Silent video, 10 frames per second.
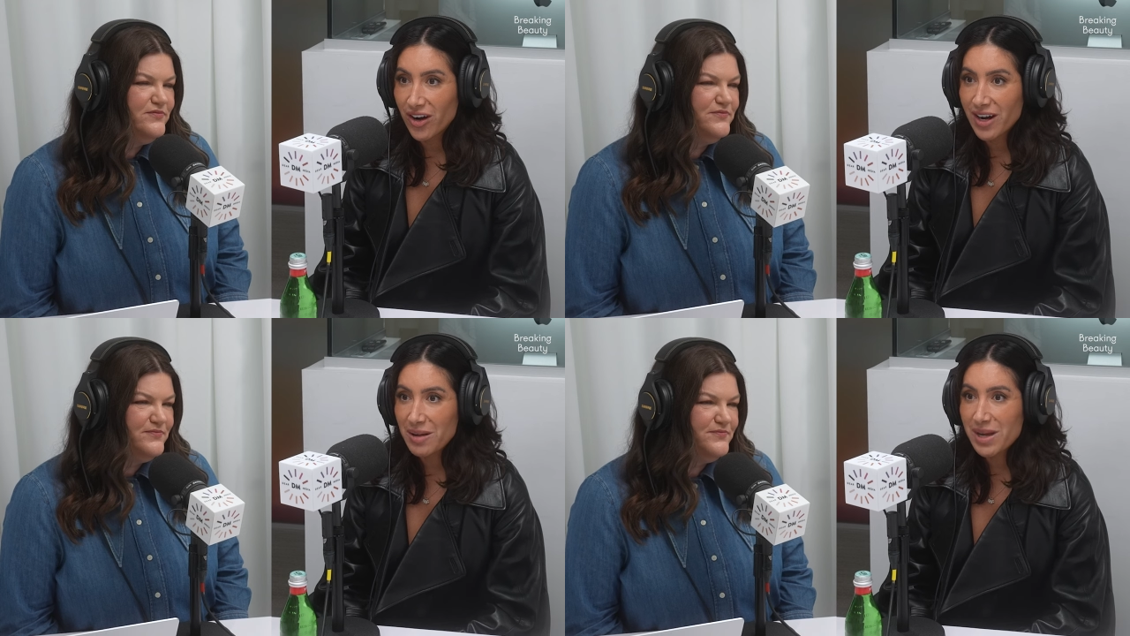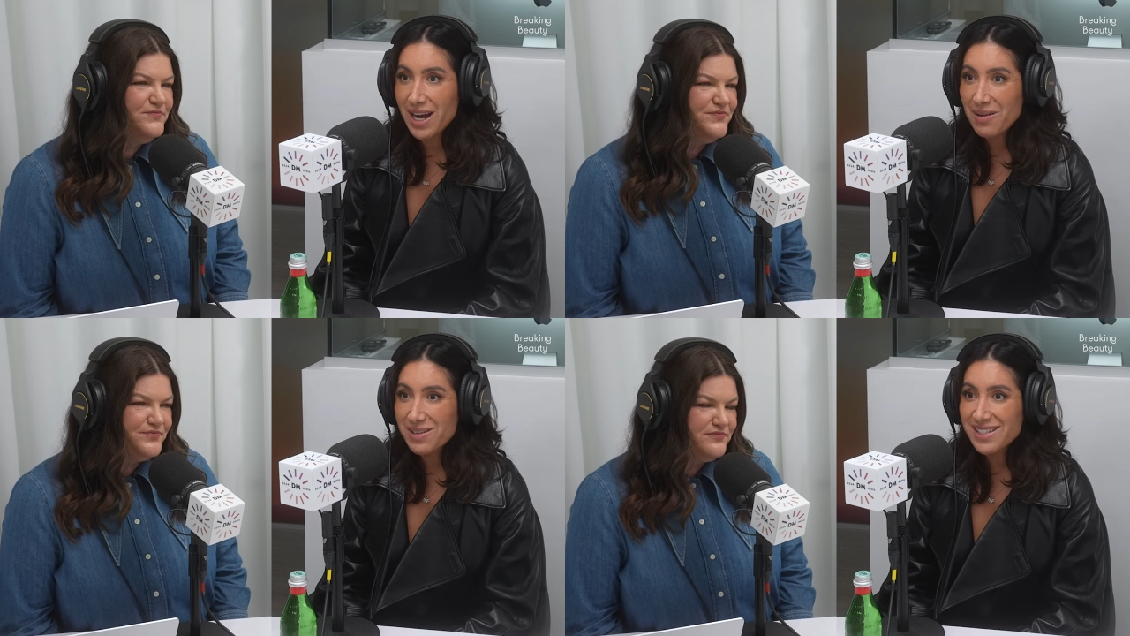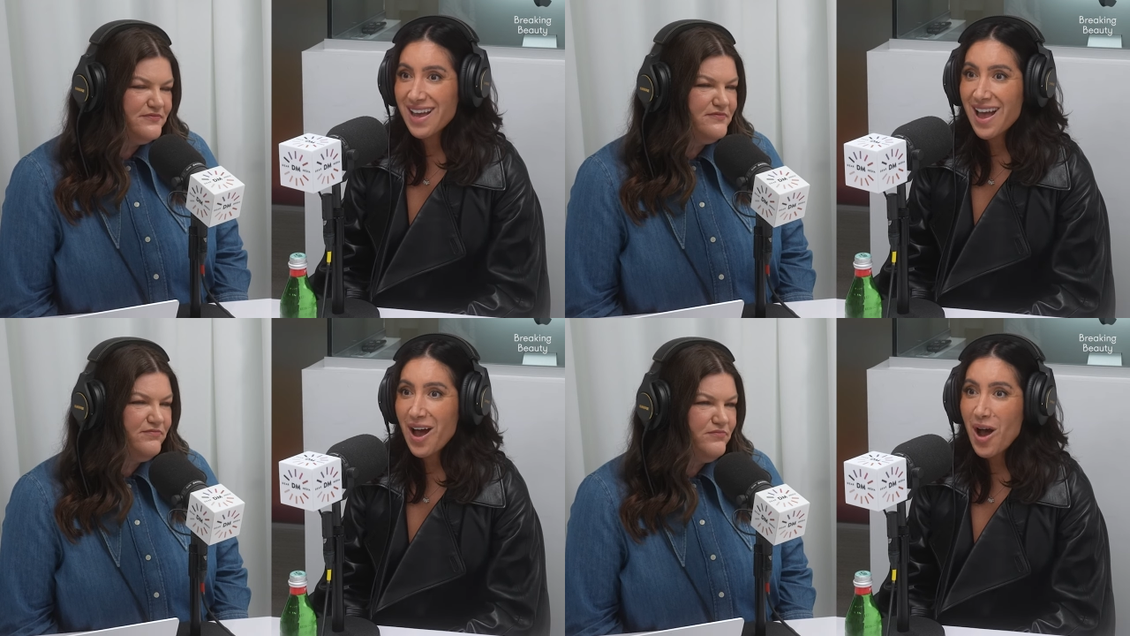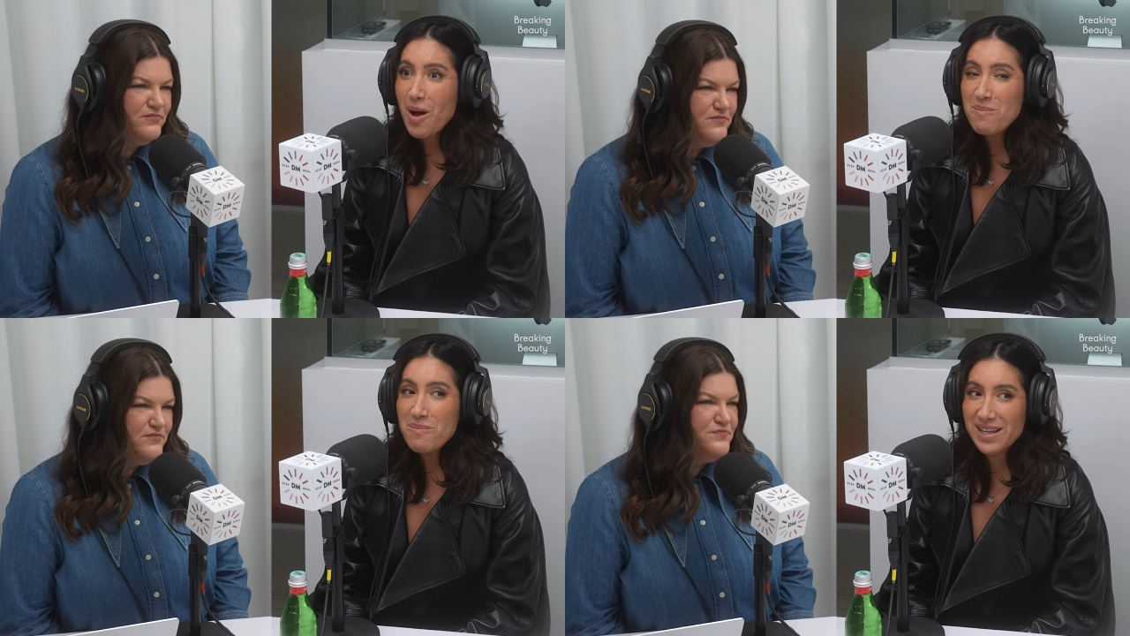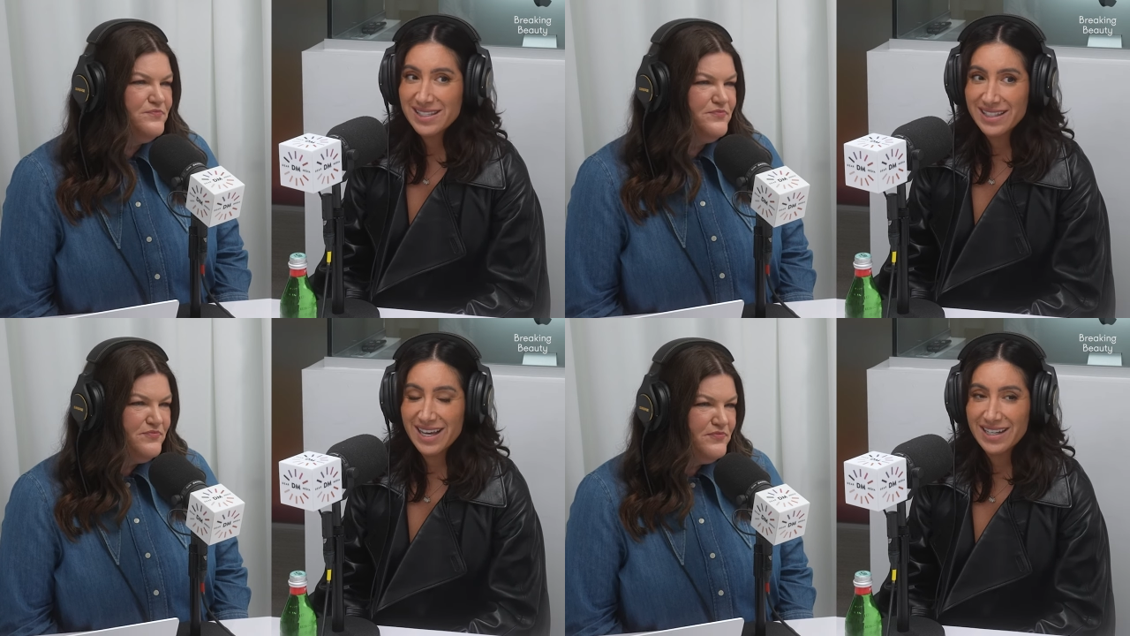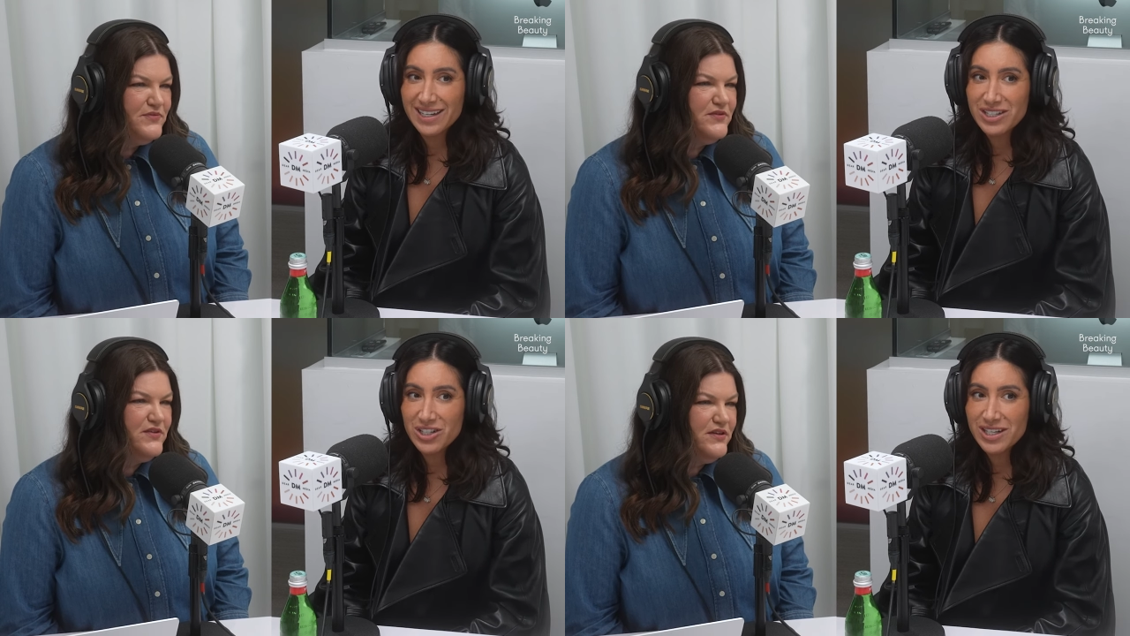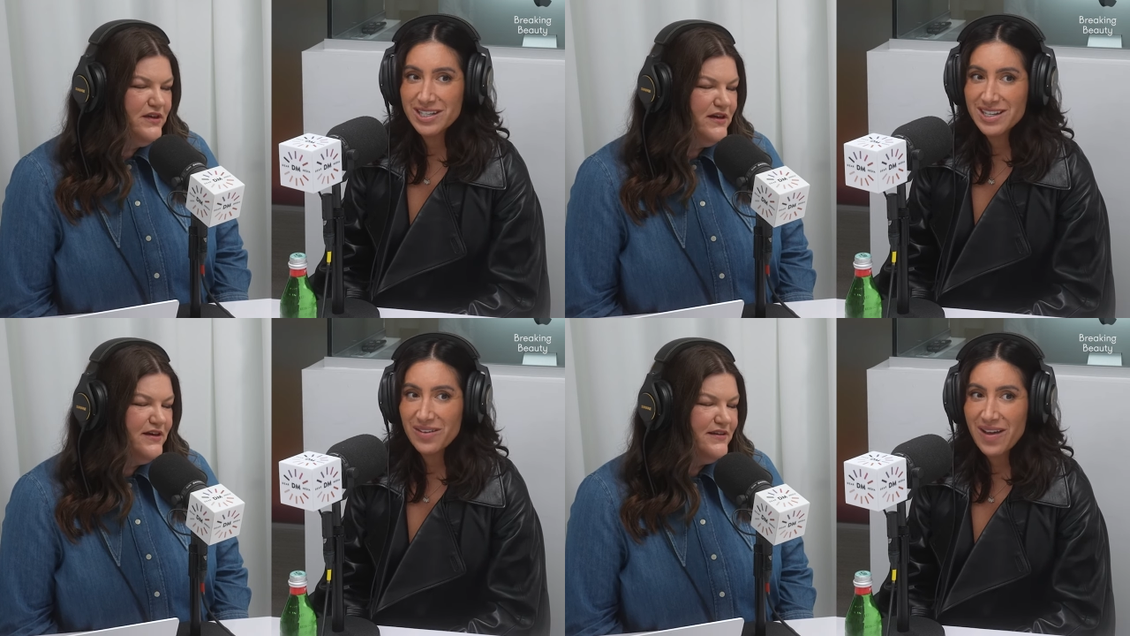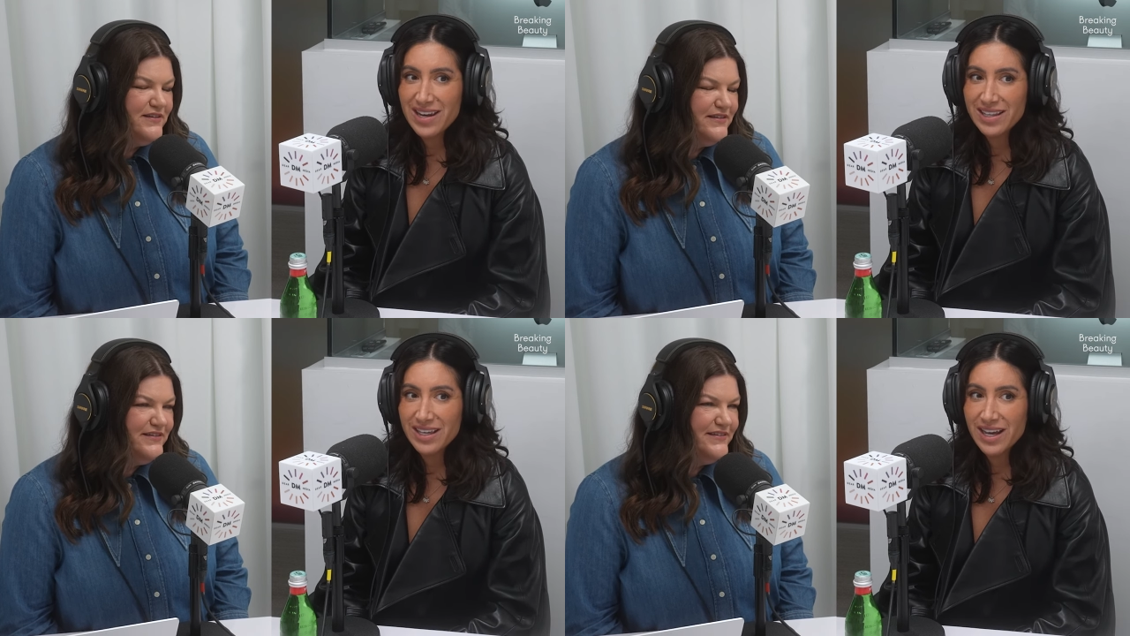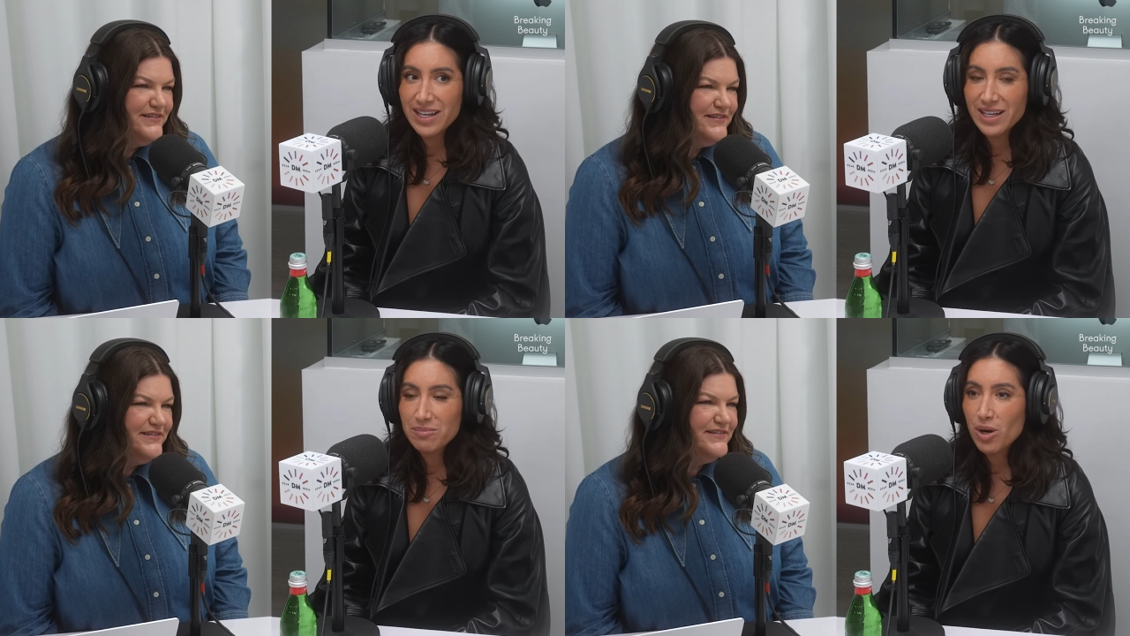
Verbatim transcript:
Speaker 1: And yeah. I'm like, I was a mess at that age. I didn't know anything. I had like